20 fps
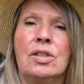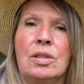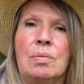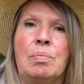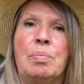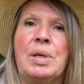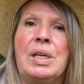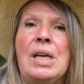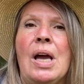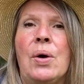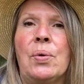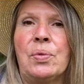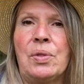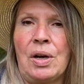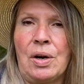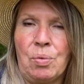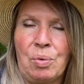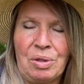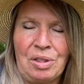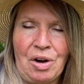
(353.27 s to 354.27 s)
be out
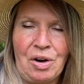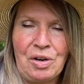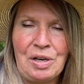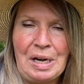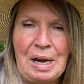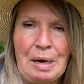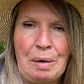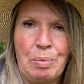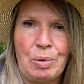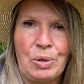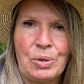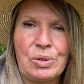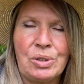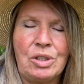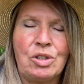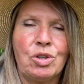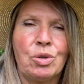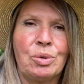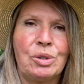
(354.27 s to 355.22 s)
there with our neighbors and to